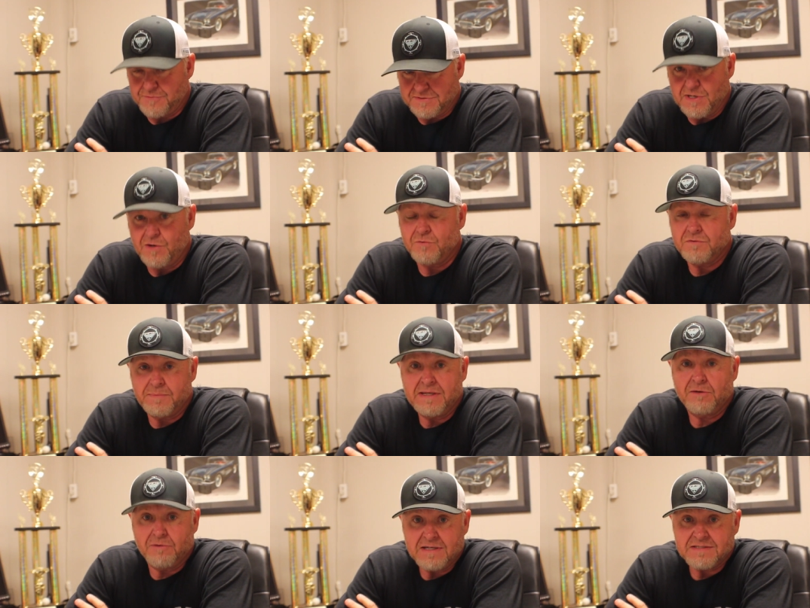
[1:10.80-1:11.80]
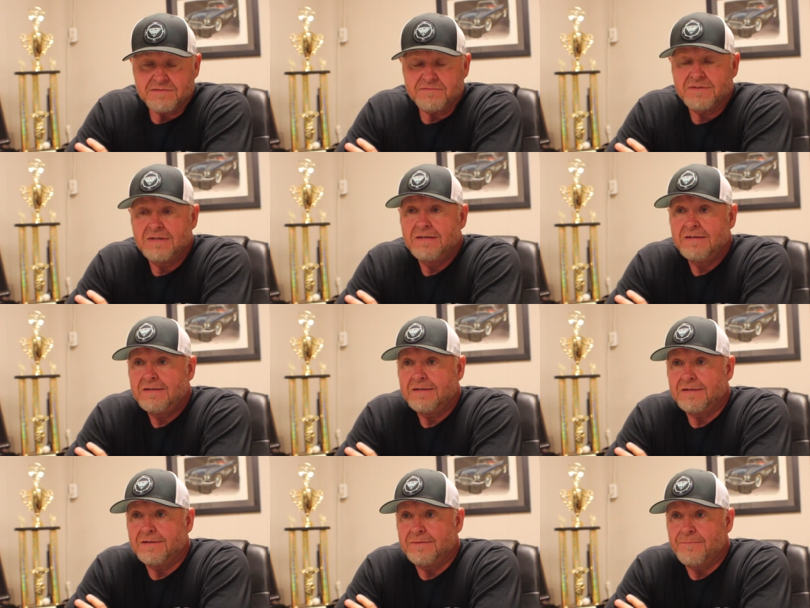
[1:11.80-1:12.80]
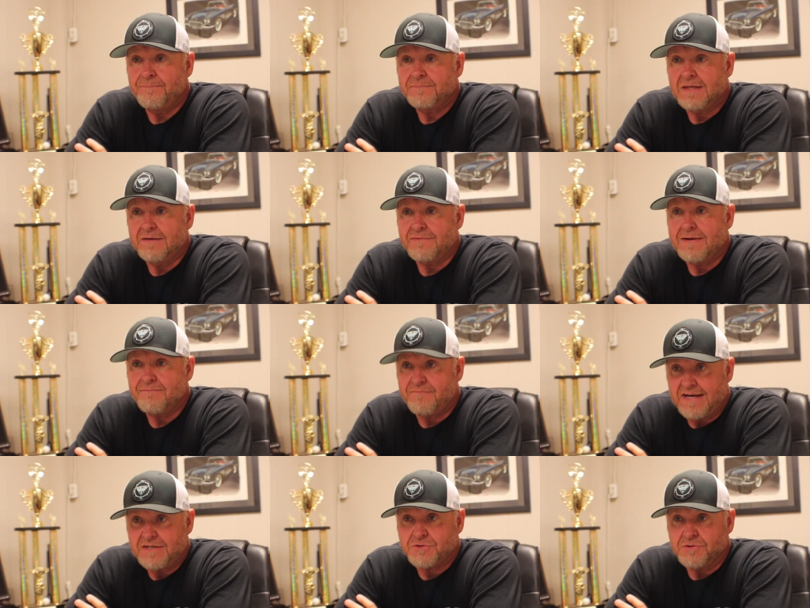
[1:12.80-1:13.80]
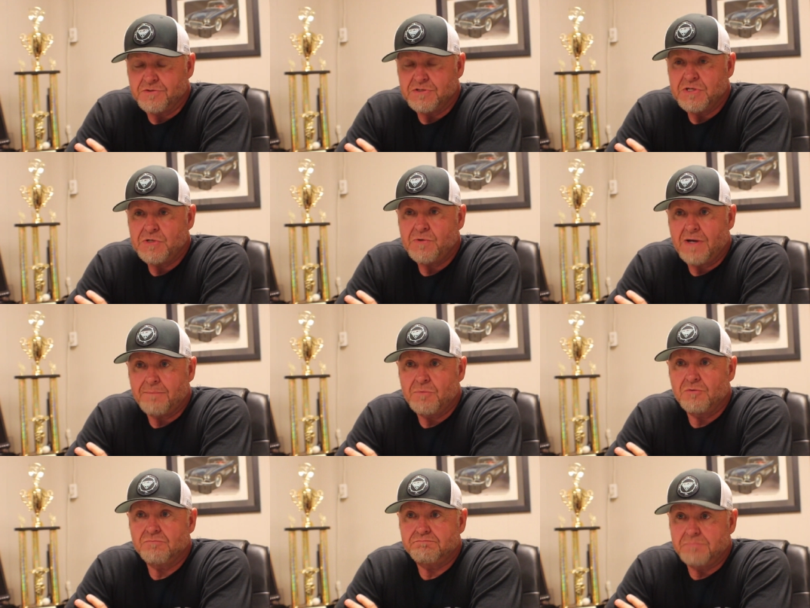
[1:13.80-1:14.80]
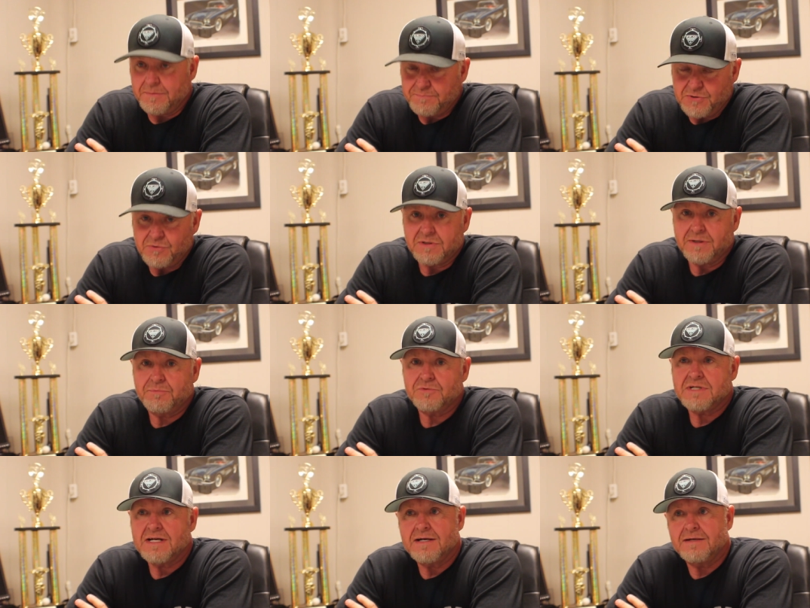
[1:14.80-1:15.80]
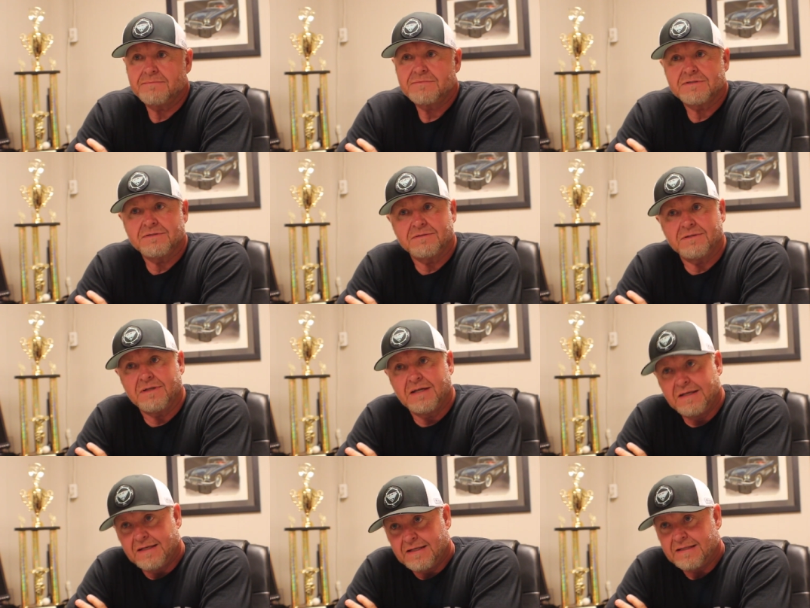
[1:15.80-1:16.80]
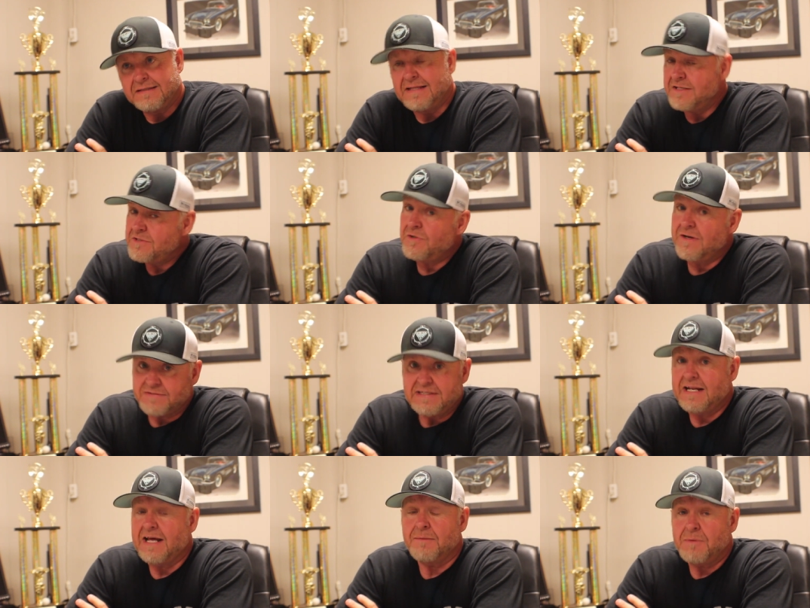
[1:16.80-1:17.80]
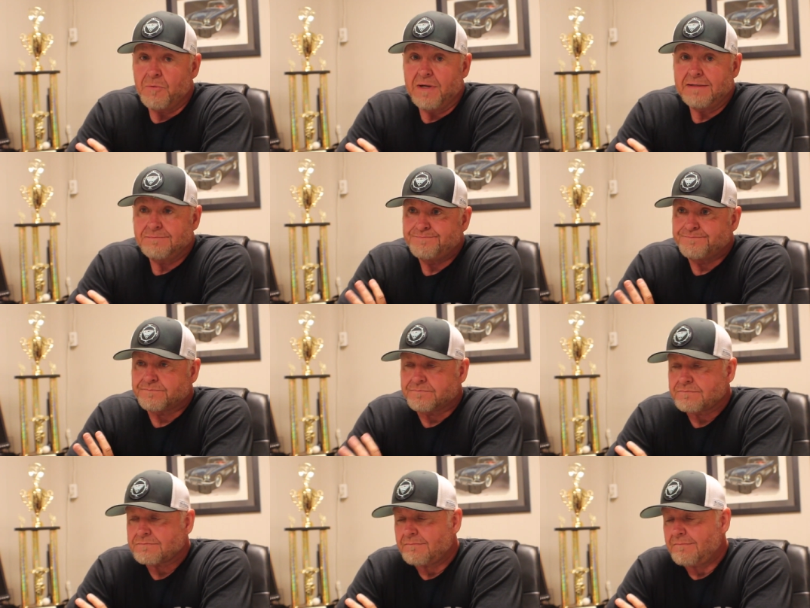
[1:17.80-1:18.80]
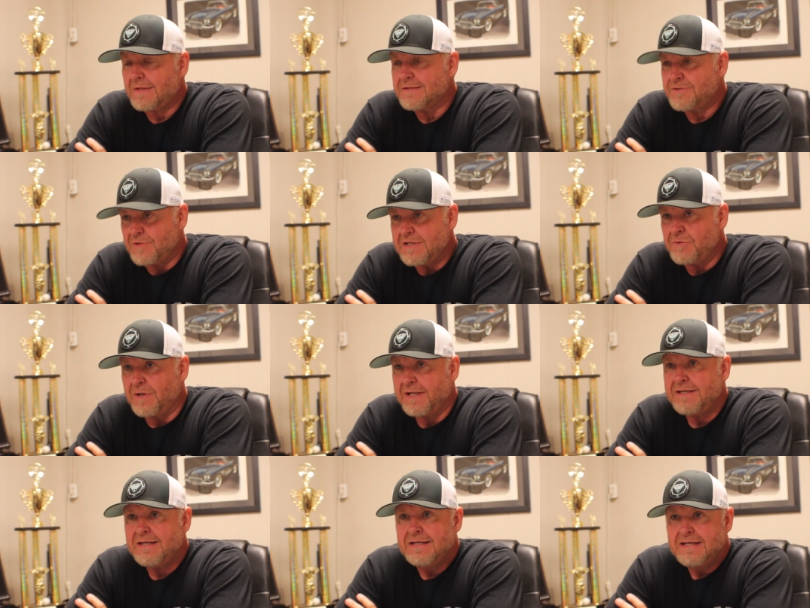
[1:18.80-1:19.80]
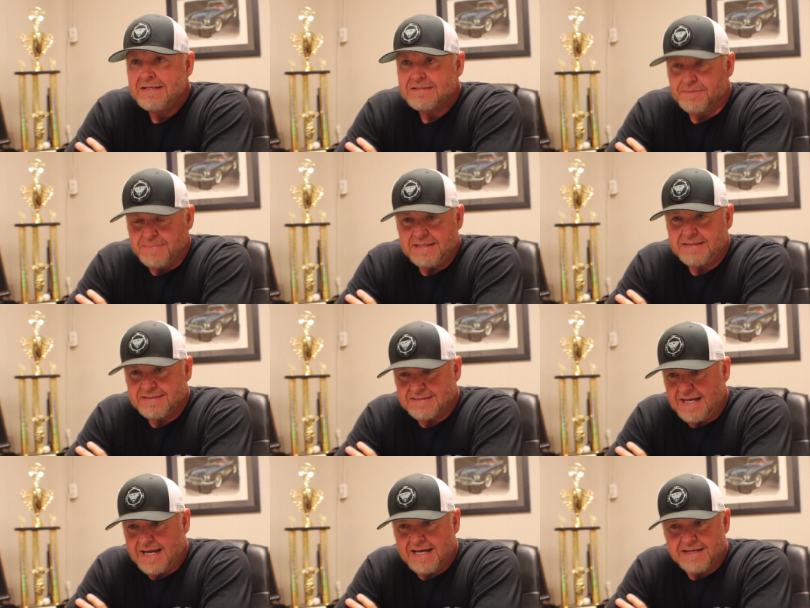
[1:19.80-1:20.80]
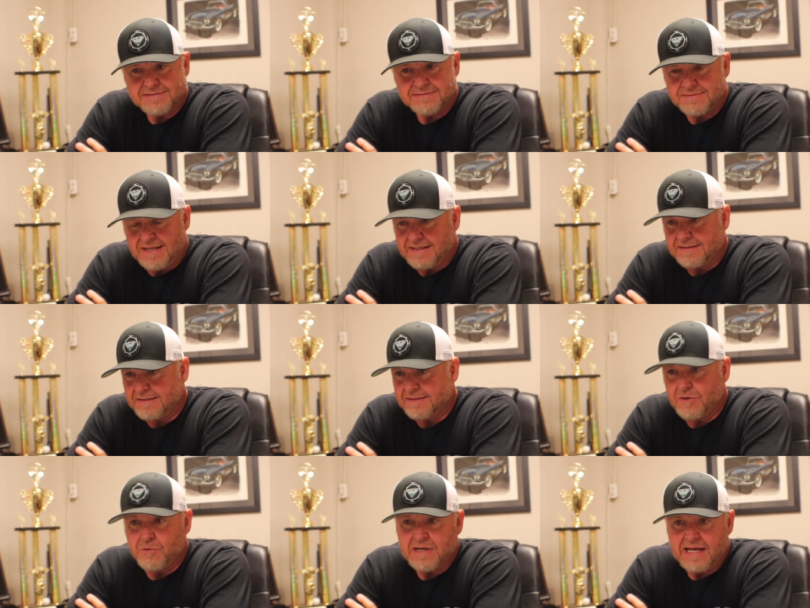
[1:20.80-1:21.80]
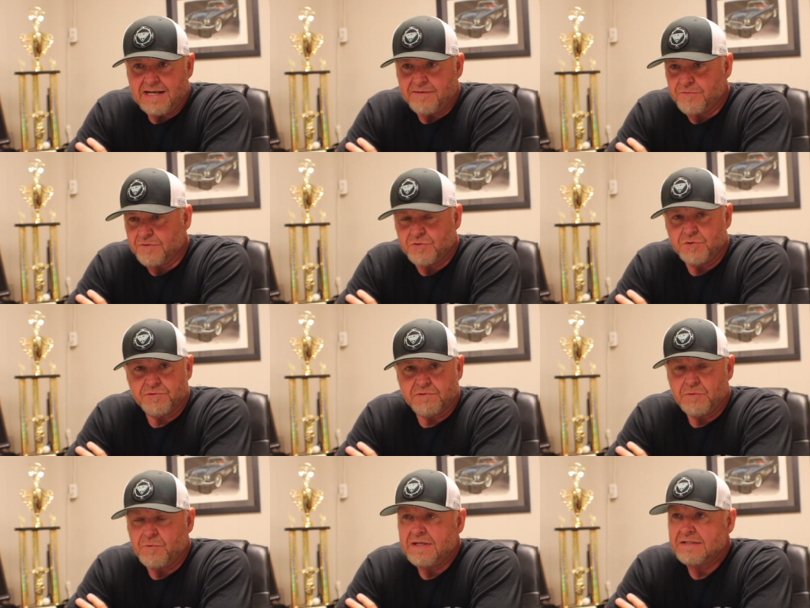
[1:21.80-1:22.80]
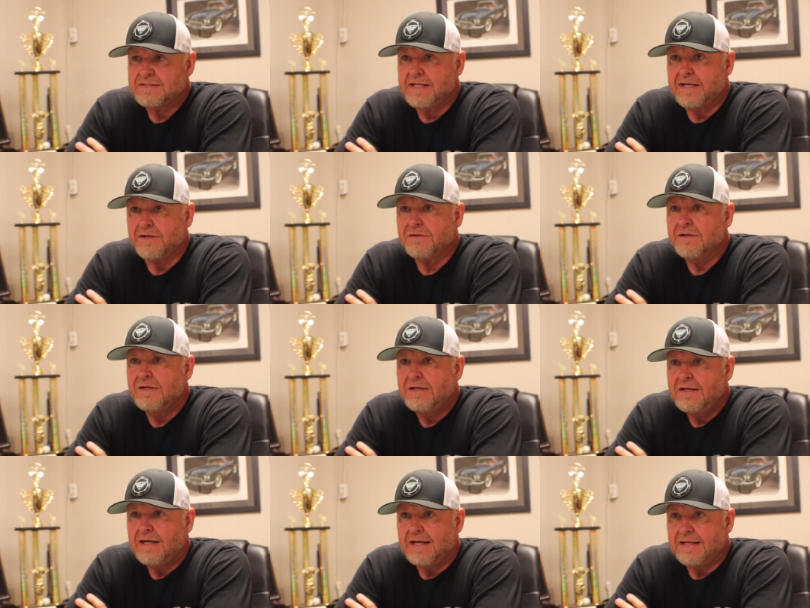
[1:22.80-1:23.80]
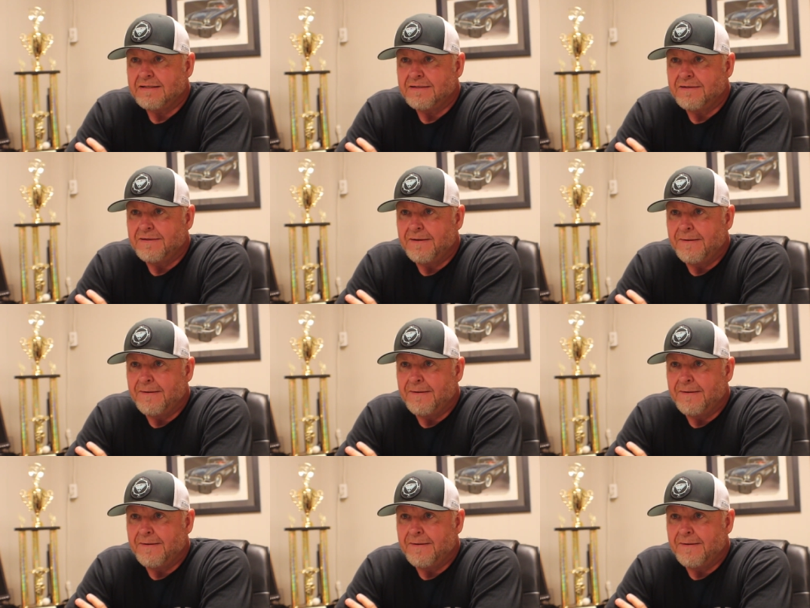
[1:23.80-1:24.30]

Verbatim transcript: was known to be aggressive. If I'm faster than you, I'm gonna bump you a couple times, and then you're gonna have to get out of my way. So anyway, so me and this guy's going at it for 2 or 3 weeks there, and